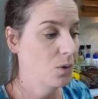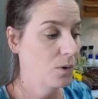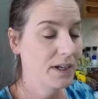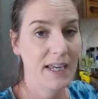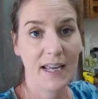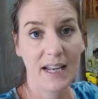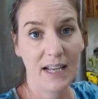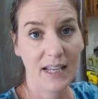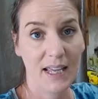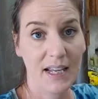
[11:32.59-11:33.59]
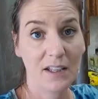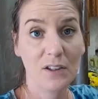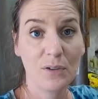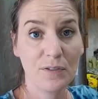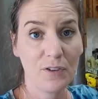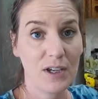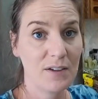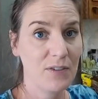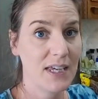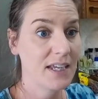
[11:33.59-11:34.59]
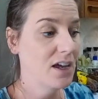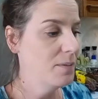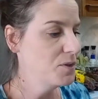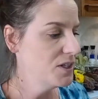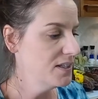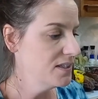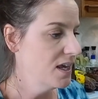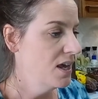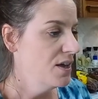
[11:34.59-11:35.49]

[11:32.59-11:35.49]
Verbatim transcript: organic, and gluten-free and vegan options.